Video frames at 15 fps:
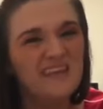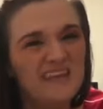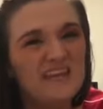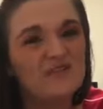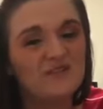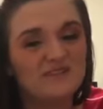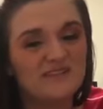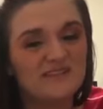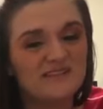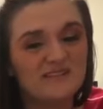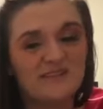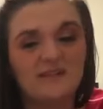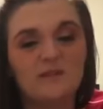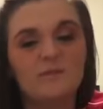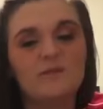He
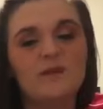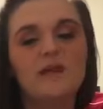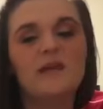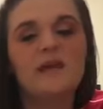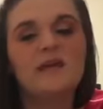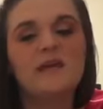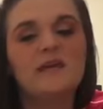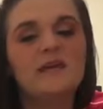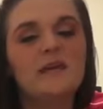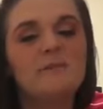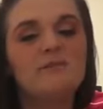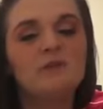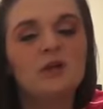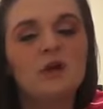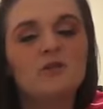resisted. He
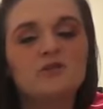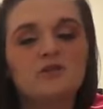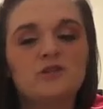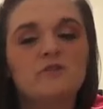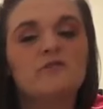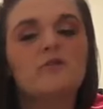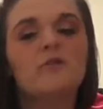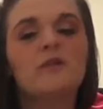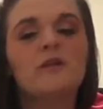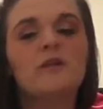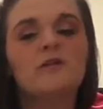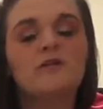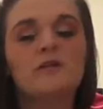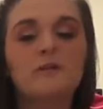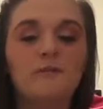kept low to the floor
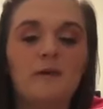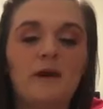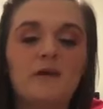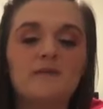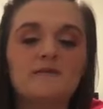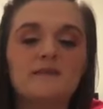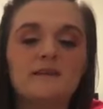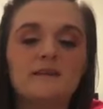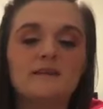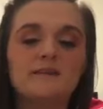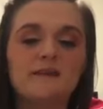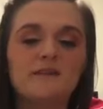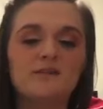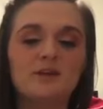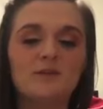under the bells in the
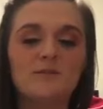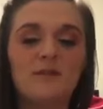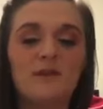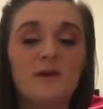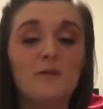center,